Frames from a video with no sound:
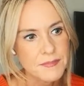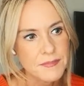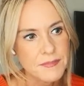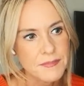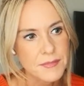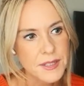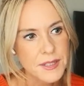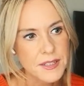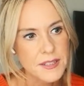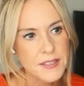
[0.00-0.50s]

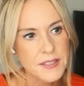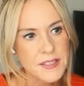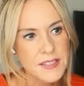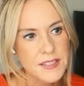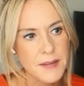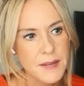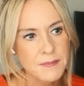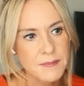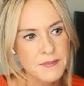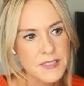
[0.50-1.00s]
Because
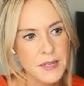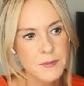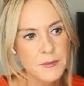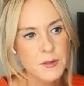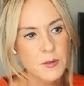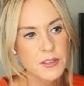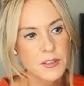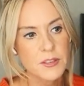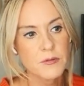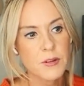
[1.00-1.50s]
sometimes
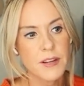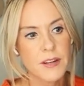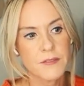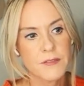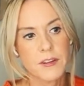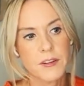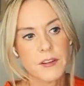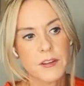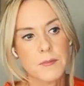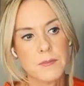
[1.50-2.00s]
when you write for
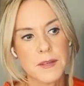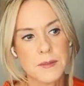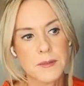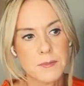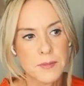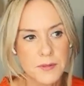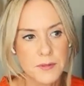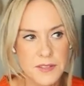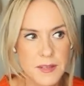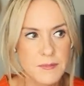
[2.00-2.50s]
other
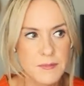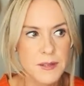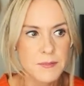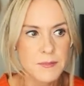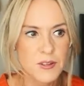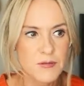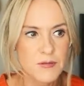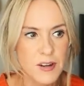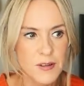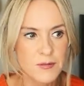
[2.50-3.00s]
people, sometimes
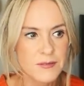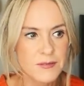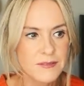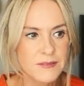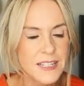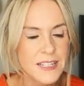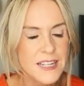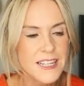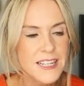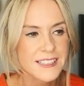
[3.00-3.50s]
your own
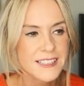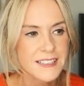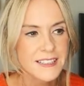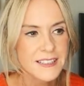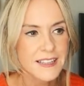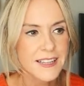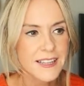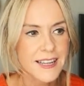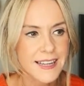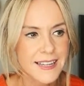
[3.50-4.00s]

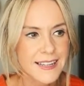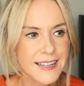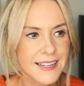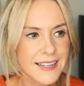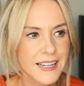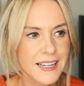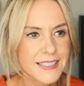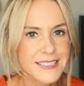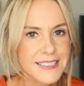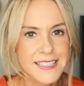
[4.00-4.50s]

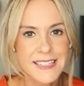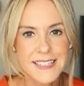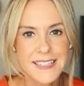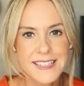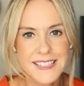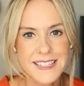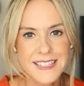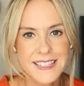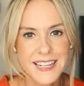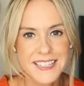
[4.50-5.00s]

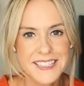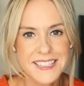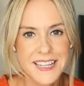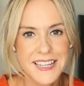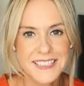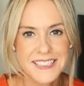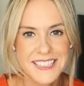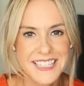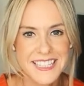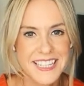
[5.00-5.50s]
ideas and
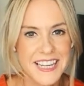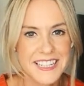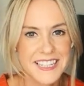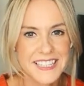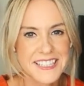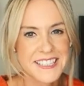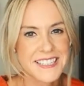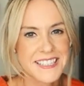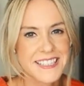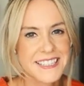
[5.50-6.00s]
identity kind of
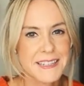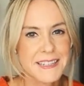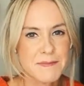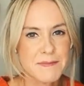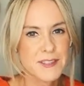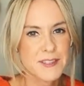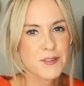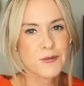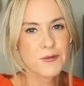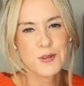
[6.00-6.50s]

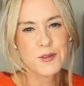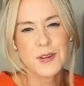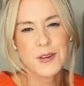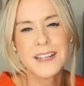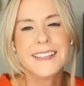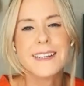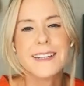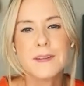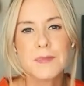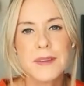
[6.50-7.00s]
seeps through a
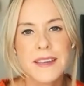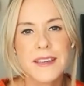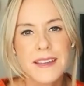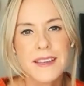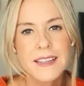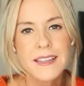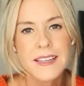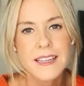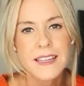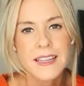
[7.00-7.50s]
little bit.
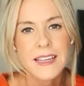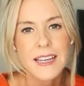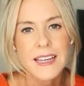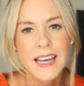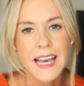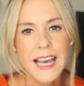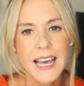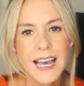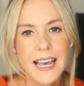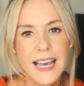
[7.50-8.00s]

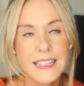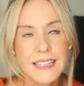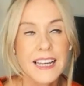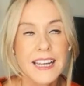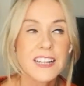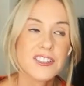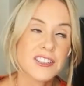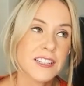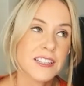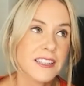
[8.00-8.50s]
And
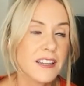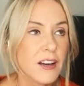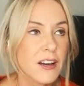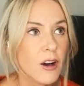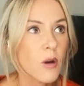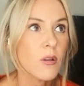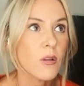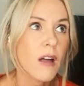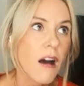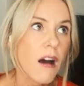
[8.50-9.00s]
actually, the
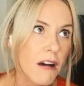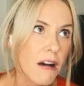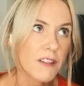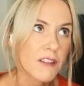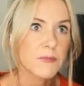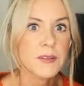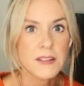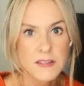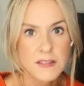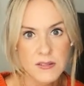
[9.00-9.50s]
whole art of
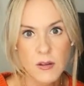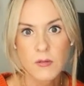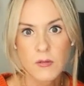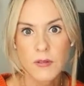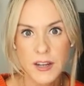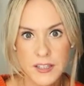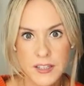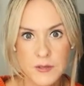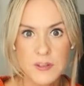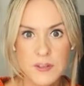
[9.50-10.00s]
being a
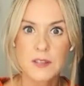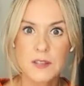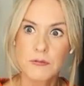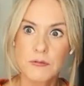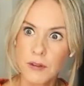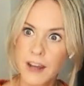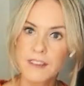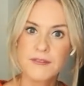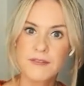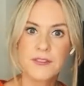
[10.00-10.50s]
songwriter is to
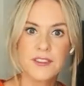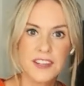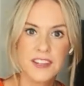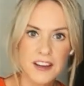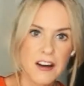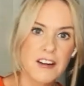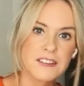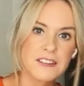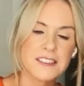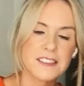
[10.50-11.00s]
write for the
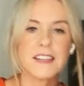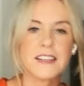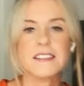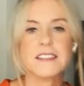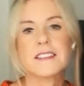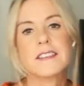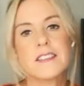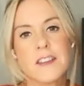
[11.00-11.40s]
artist.